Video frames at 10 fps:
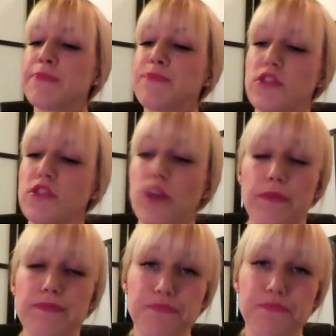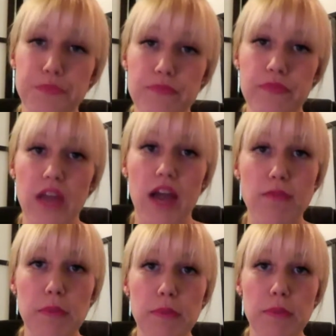So I
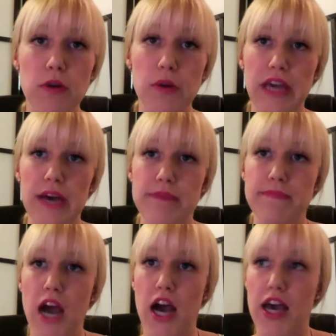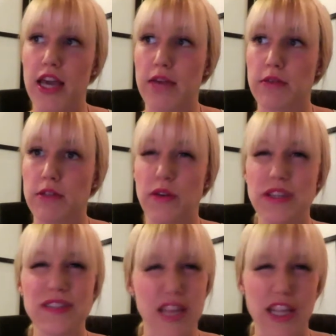remember growing up, I was
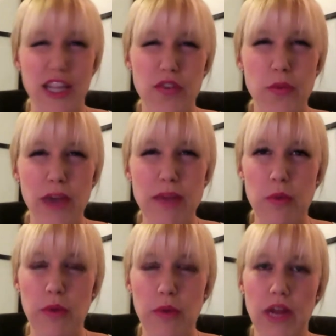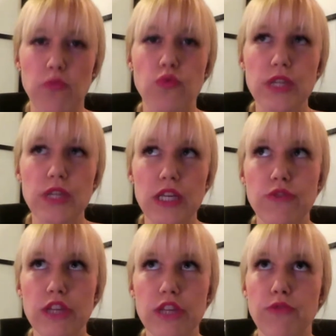always slightly overweight, but when I really,
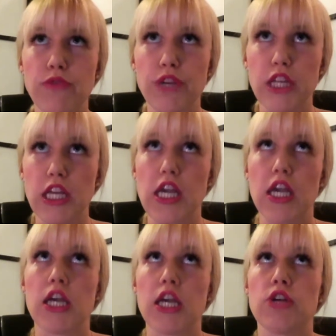really, really